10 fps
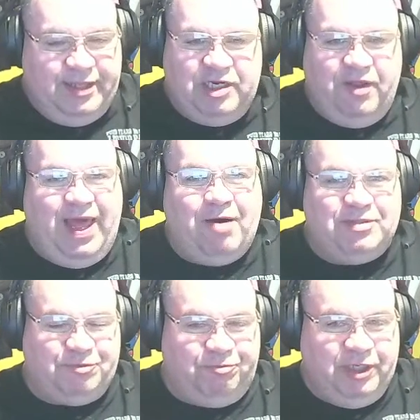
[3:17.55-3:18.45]
You know, that
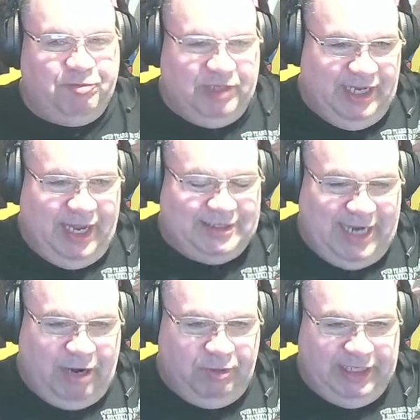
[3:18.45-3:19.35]
one's really, really light. It's
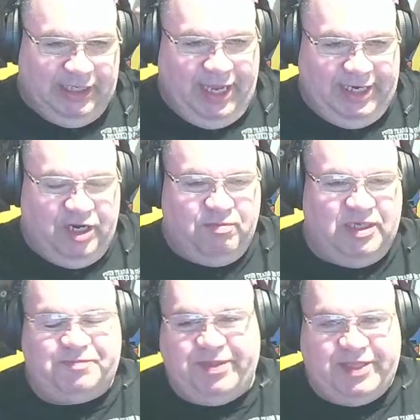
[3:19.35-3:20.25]
got really light
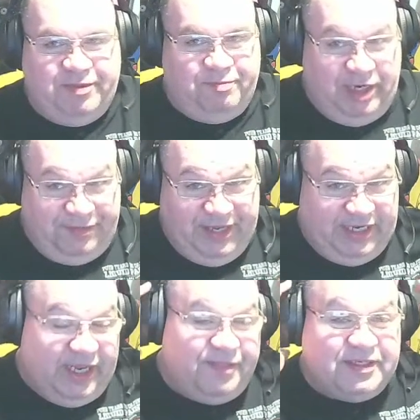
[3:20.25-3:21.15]
earmuffs. But
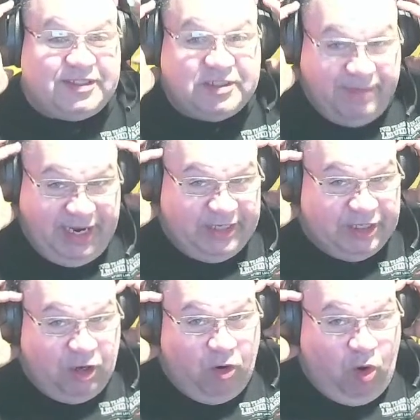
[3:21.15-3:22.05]
then again, this is made
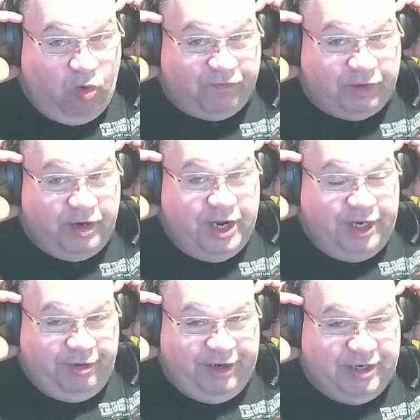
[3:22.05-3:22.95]
to go over
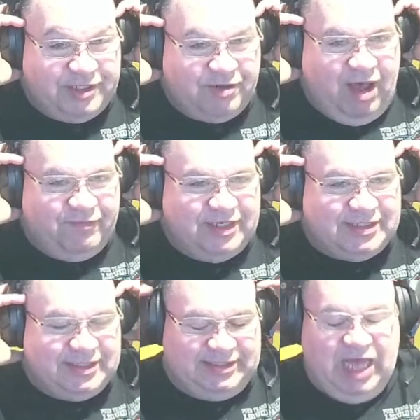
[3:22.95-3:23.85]
your ears, so
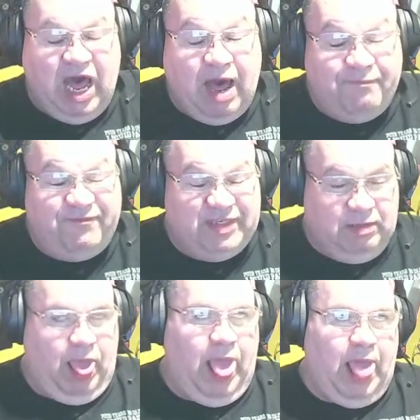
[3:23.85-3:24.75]

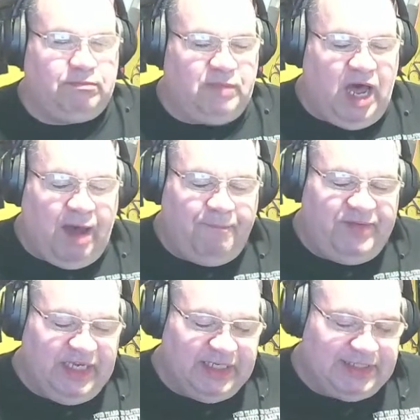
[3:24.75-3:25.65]

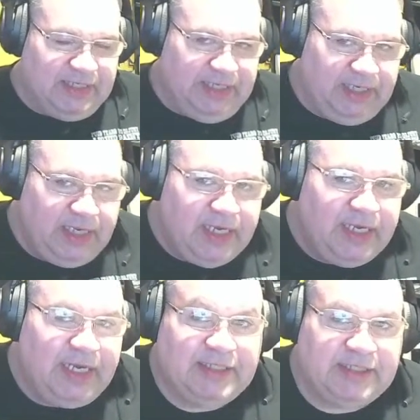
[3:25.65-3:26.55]
obviously
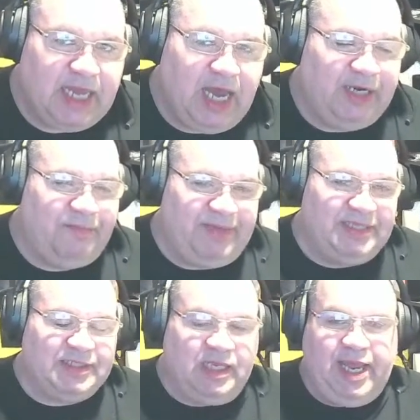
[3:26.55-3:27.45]
it's not going to
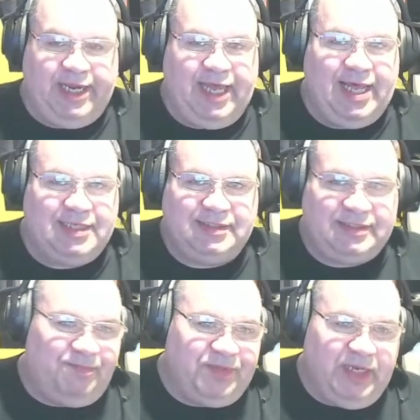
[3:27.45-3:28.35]
be as light as
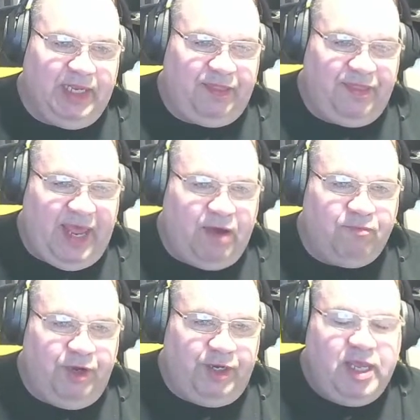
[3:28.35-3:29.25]
something like that
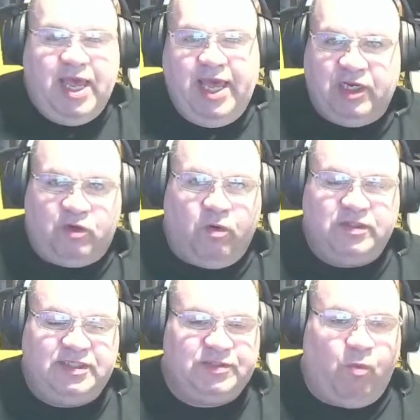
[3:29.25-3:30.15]
would. And of
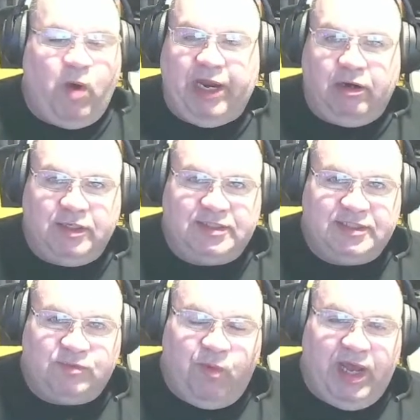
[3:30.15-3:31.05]
course, it's
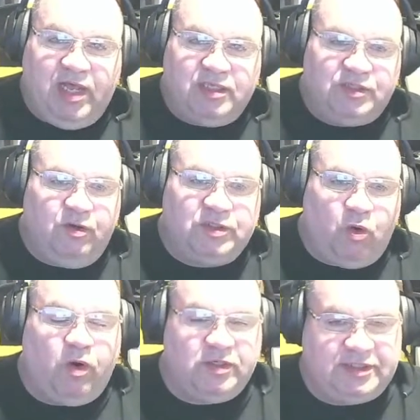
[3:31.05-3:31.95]
wireless as well, so of
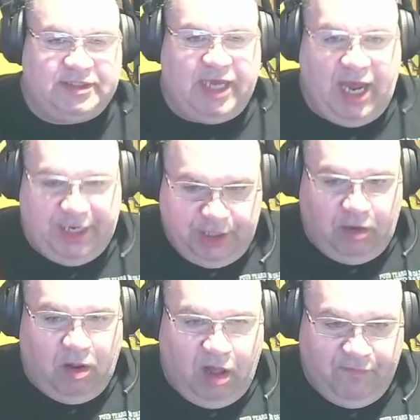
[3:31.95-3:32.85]
course it's got, you
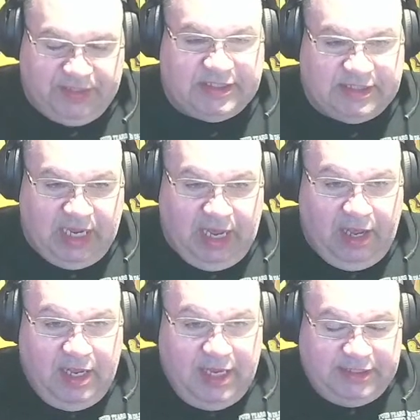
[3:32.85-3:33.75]
know, all of its
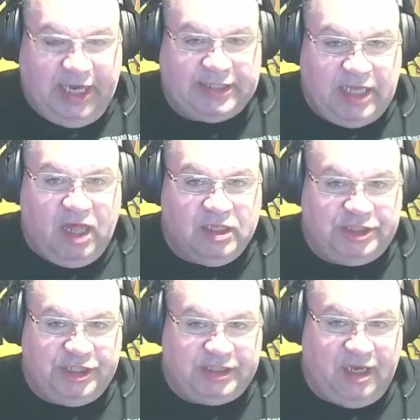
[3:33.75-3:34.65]

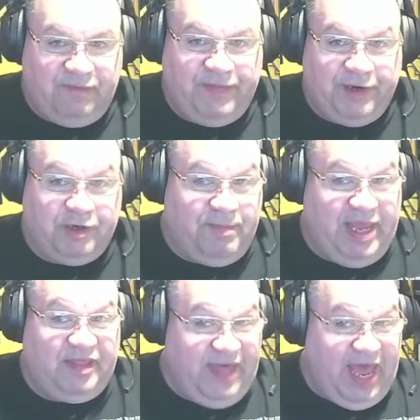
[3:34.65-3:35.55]
technology and stuff in there to
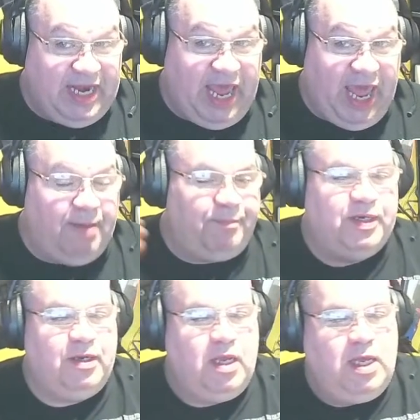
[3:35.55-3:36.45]
make that
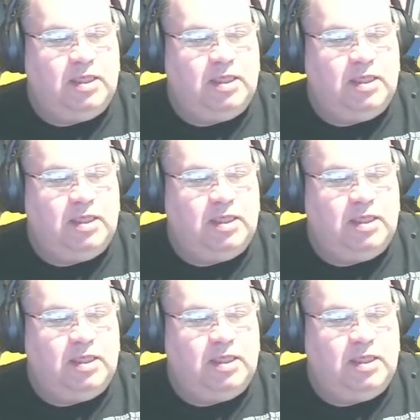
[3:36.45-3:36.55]
happen.